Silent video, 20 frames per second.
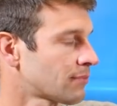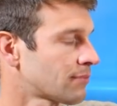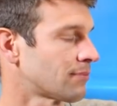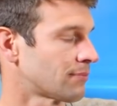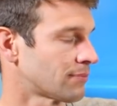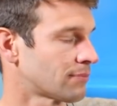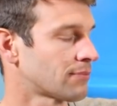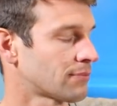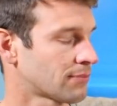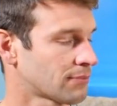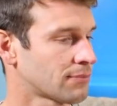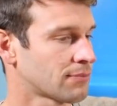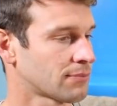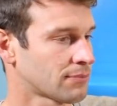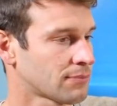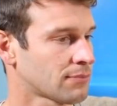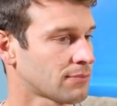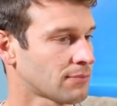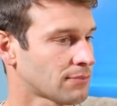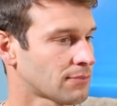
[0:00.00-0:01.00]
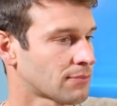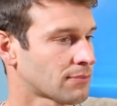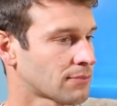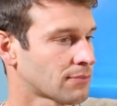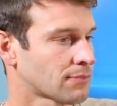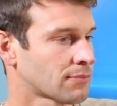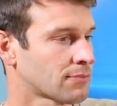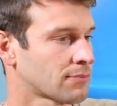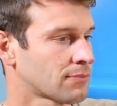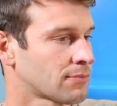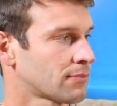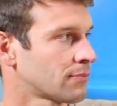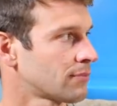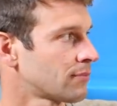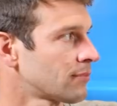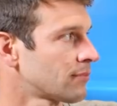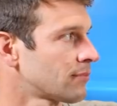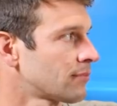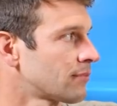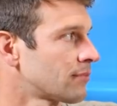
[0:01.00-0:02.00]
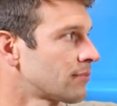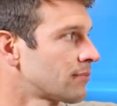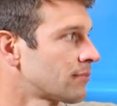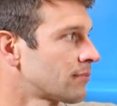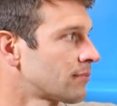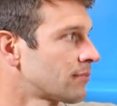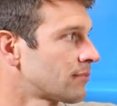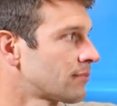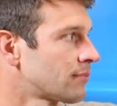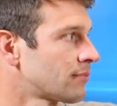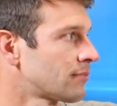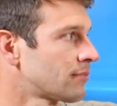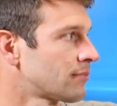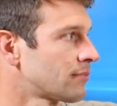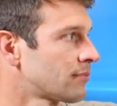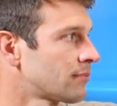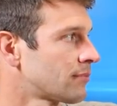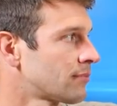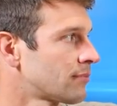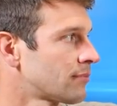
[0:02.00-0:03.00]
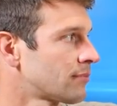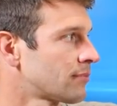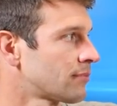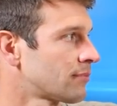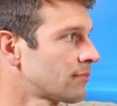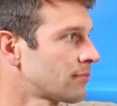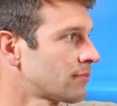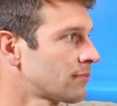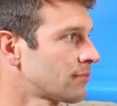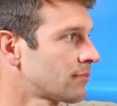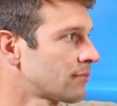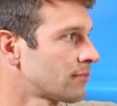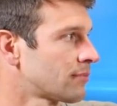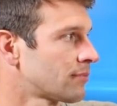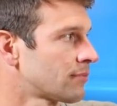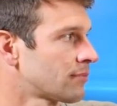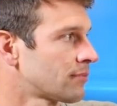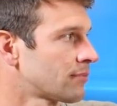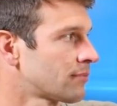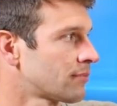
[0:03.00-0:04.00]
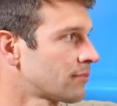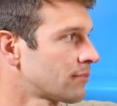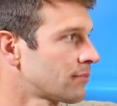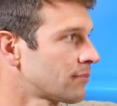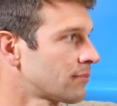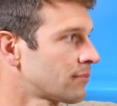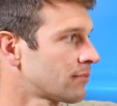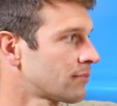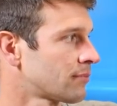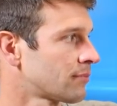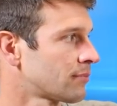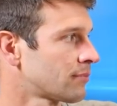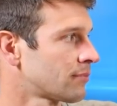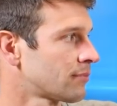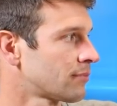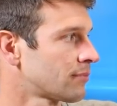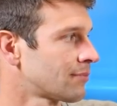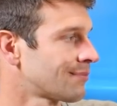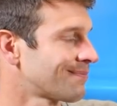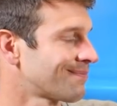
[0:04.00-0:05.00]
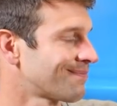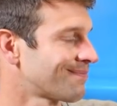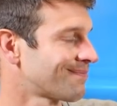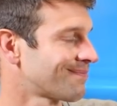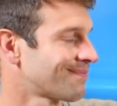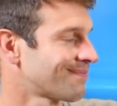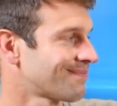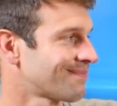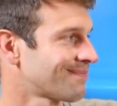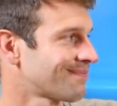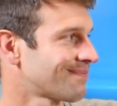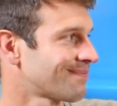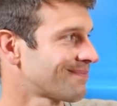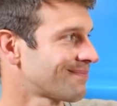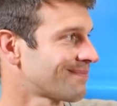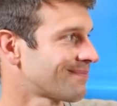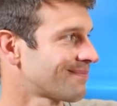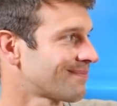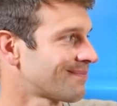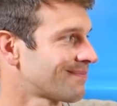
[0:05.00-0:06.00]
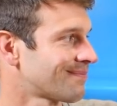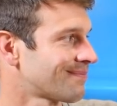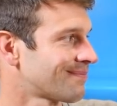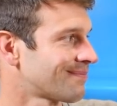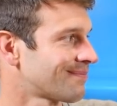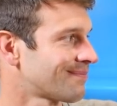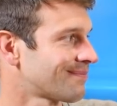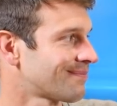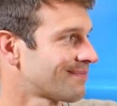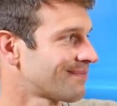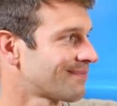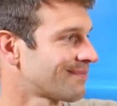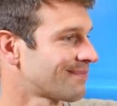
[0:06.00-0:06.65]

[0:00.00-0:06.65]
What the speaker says: This person isn't speaking.